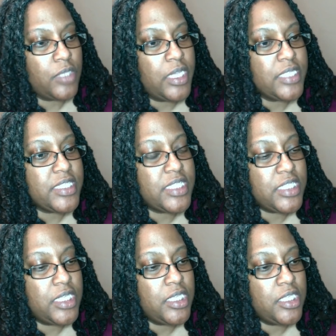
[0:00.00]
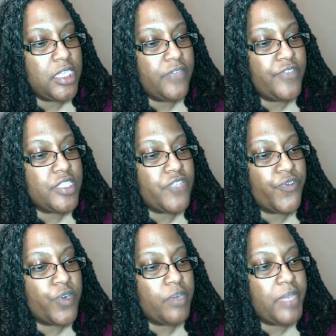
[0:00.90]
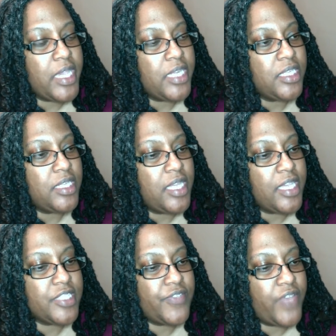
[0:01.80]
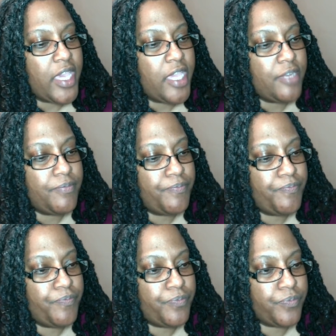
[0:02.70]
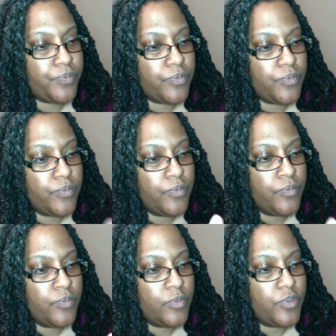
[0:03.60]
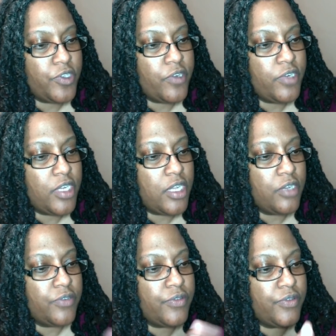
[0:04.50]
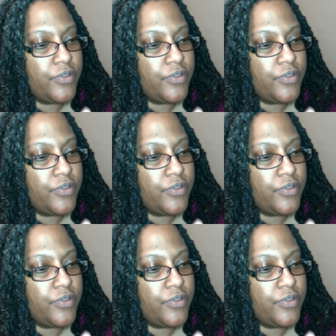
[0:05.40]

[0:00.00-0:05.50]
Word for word: and see if it's formatted in exFAT. Turn it off.